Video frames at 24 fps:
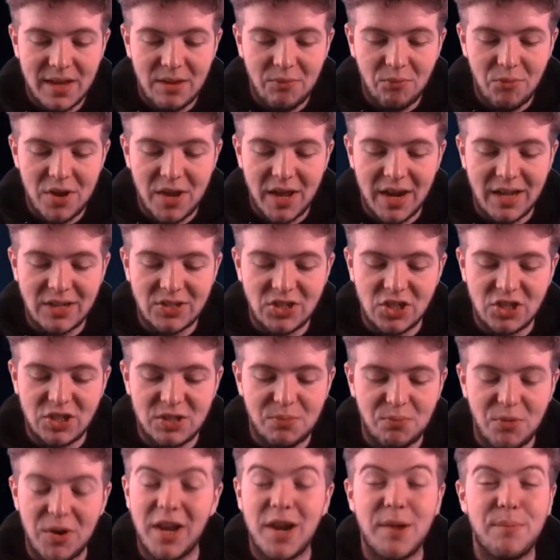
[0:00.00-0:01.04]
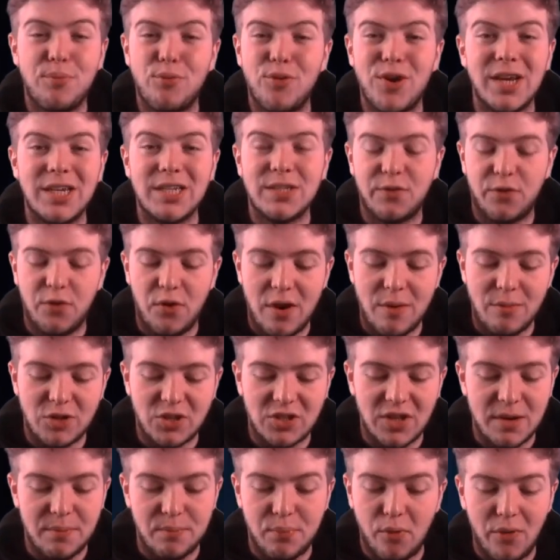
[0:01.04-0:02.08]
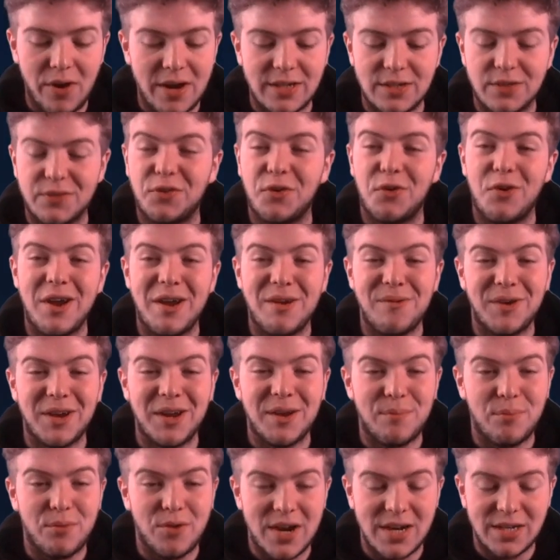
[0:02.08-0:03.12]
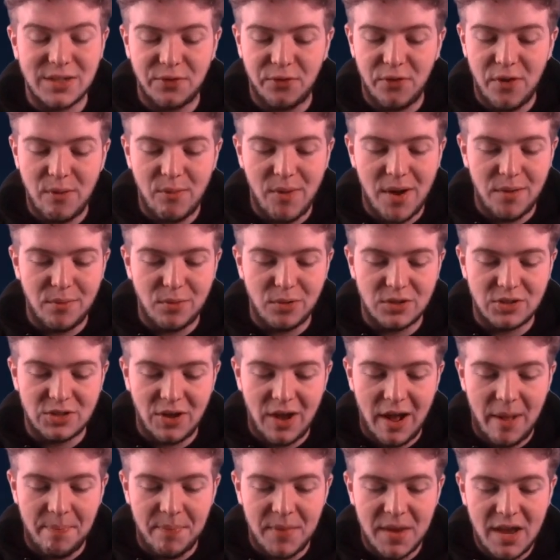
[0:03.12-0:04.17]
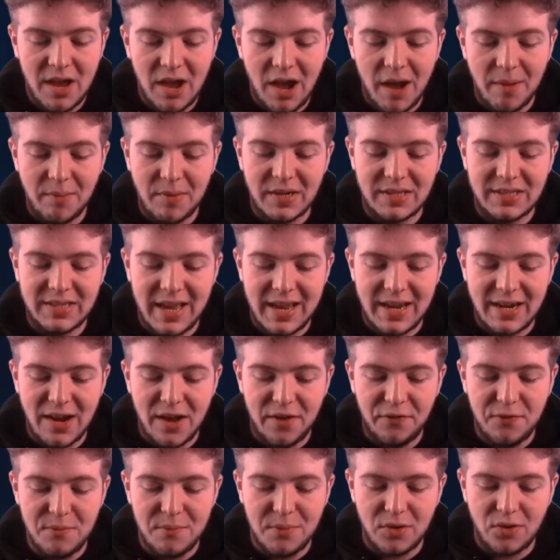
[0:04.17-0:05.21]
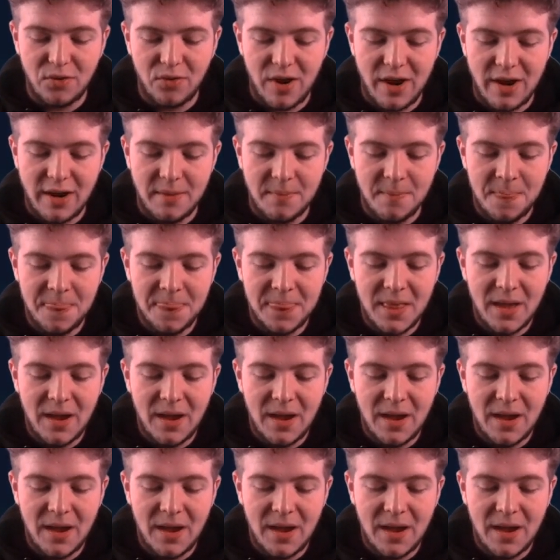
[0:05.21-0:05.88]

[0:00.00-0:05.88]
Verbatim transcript: We're gonna just, we're gonna breeze for it. We're just gonna breeze for it. We're gonna breeze for it one more time. I'm gonna take nothing but green.